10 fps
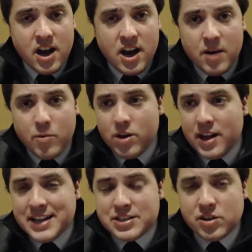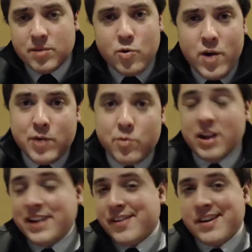We'll answer them quick.
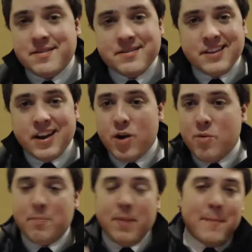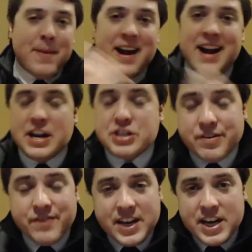We'll even, pump out an
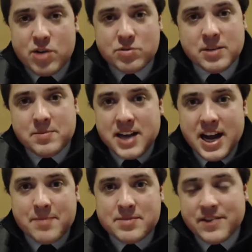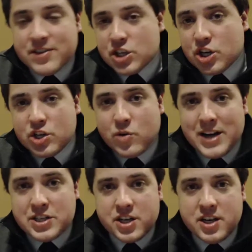extra video sometimes if it's a good
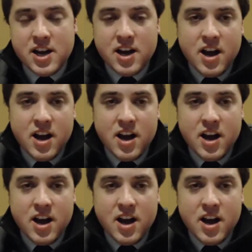question.